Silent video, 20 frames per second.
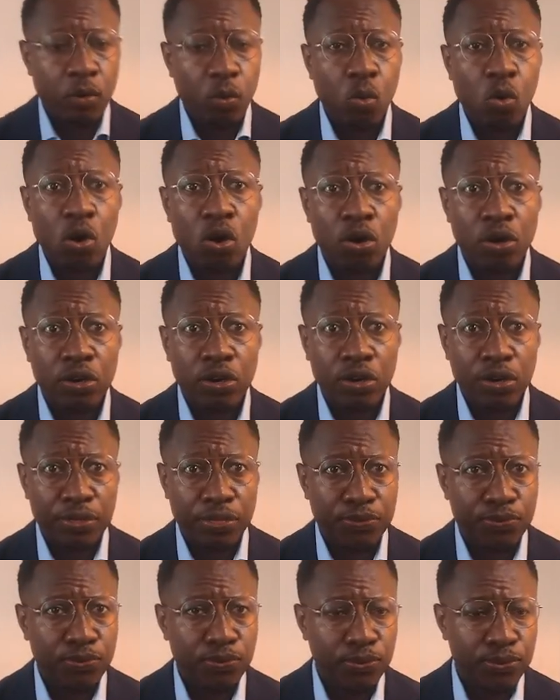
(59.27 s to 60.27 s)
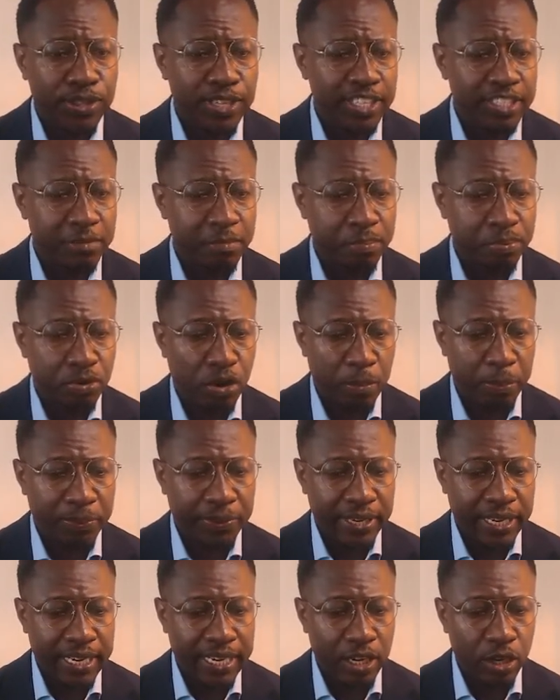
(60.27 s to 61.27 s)
a walk through this
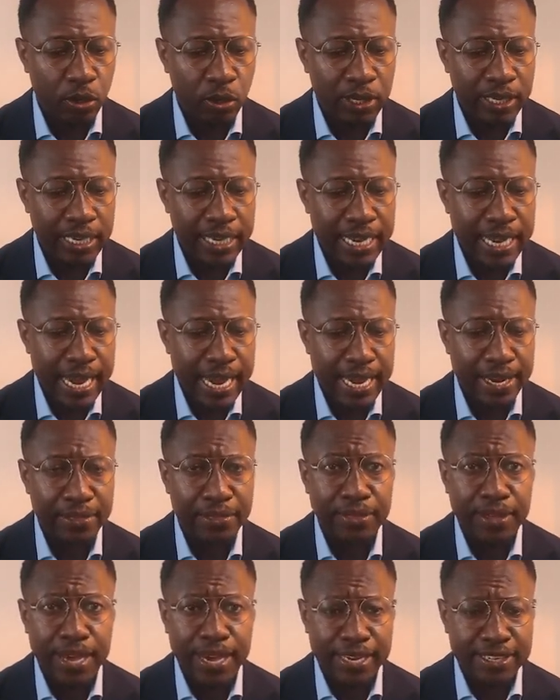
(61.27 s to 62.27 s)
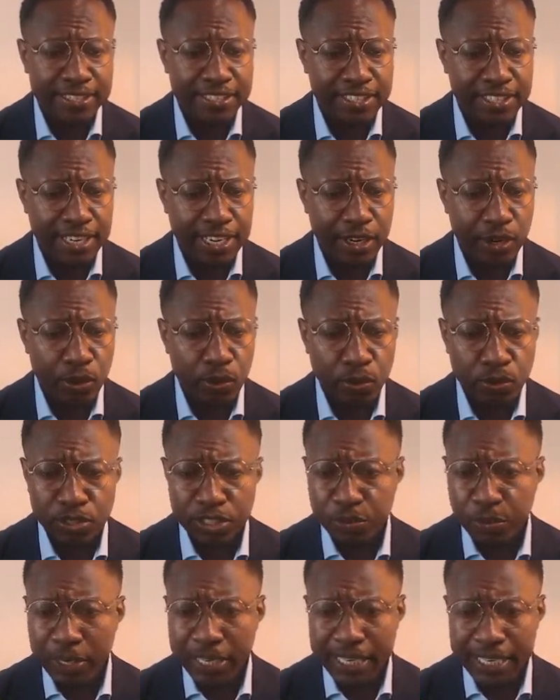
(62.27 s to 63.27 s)
property. Looking at the
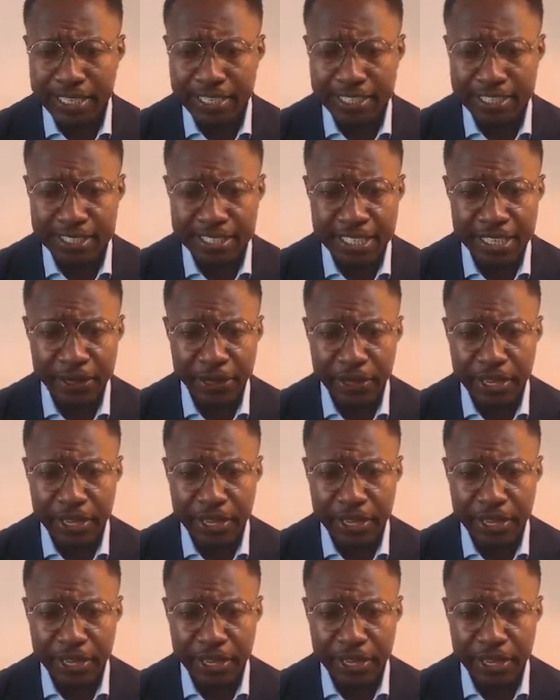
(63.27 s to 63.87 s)
externals, we can see